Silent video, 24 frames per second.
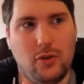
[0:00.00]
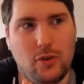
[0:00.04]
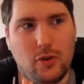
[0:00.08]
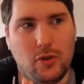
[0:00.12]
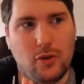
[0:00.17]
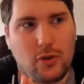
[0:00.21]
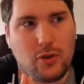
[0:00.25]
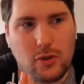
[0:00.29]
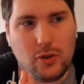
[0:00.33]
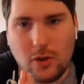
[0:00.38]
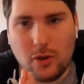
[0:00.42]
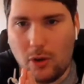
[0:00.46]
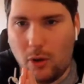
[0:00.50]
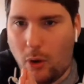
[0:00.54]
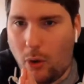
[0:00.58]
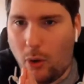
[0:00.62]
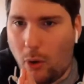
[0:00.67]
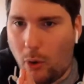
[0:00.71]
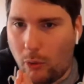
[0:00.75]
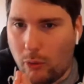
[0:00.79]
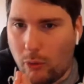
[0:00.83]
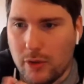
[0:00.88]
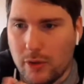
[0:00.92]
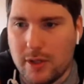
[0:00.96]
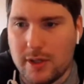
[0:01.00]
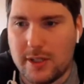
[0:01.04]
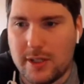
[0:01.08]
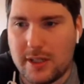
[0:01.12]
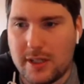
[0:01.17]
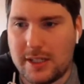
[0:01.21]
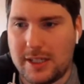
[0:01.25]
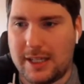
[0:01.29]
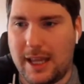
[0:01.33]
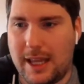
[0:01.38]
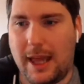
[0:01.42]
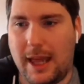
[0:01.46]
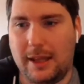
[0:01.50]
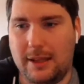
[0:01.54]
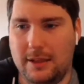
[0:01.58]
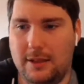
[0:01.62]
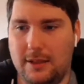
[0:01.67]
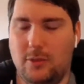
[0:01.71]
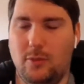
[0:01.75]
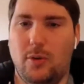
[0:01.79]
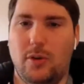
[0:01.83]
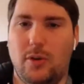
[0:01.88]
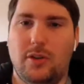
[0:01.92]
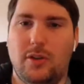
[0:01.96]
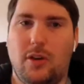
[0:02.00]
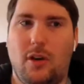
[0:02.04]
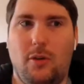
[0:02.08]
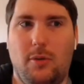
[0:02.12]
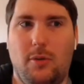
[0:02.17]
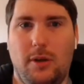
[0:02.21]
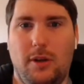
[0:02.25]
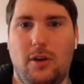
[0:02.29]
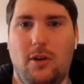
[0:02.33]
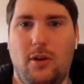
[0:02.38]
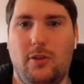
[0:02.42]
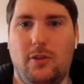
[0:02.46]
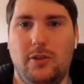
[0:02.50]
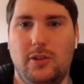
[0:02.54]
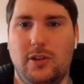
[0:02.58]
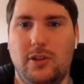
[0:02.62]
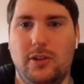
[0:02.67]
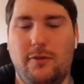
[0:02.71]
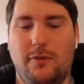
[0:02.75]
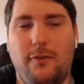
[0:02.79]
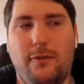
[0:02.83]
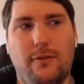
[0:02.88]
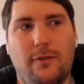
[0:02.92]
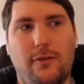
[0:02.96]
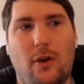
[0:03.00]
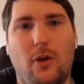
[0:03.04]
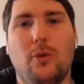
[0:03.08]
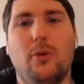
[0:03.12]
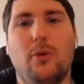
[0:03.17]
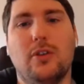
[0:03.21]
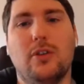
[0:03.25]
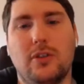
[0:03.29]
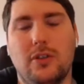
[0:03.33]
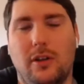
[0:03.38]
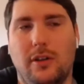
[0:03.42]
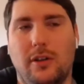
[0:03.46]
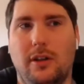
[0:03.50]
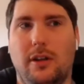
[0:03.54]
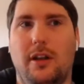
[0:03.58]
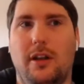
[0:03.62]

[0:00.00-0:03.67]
to just understand what's going on, to focus on